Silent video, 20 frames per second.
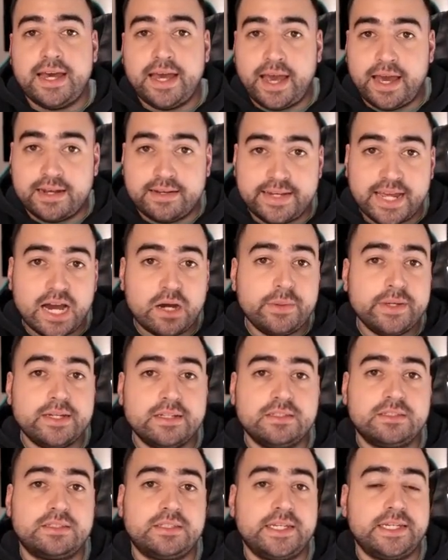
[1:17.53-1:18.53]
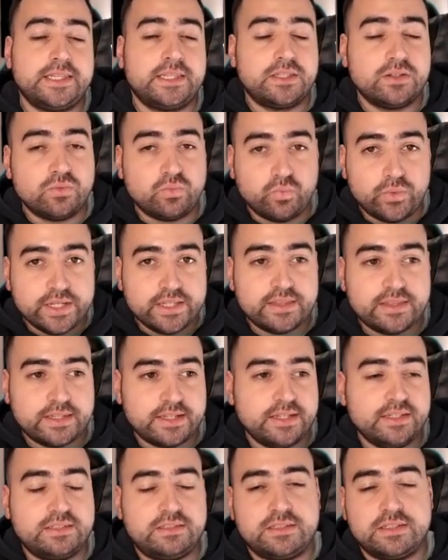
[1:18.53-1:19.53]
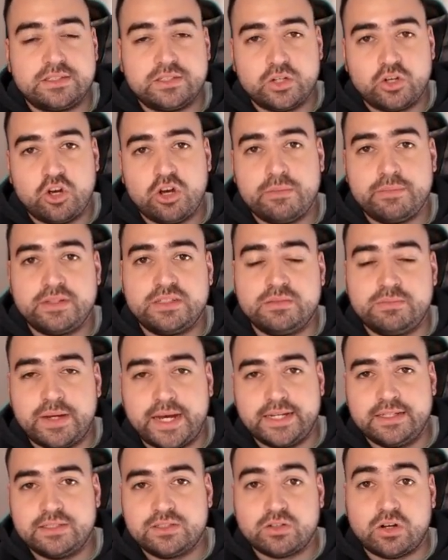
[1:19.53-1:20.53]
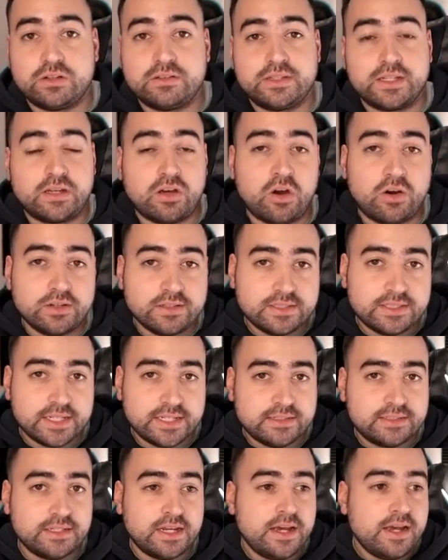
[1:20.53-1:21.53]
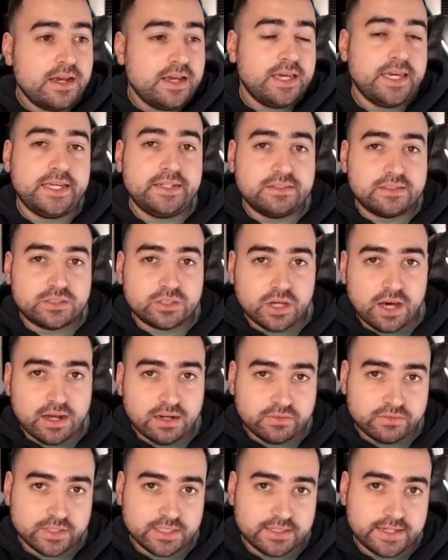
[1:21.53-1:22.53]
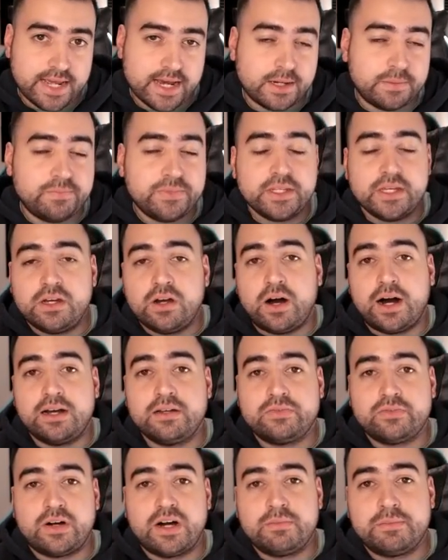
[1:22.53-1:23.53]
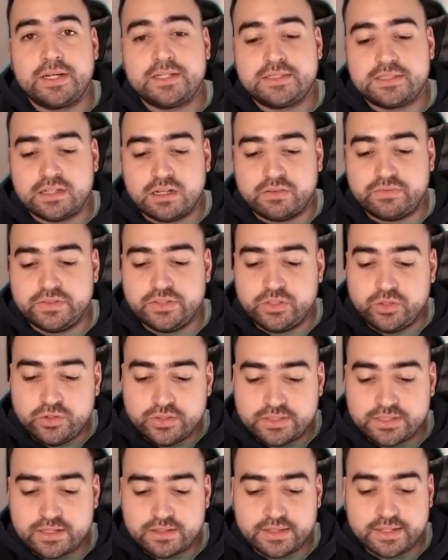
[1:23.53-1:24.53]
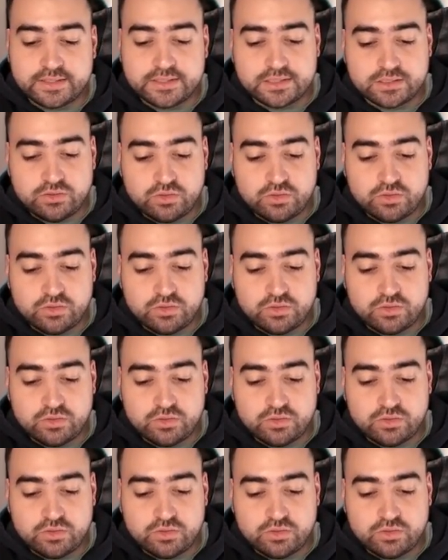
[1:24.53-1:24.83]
and now we can see the width is determined based on the content inside of it. Now, I find myself using this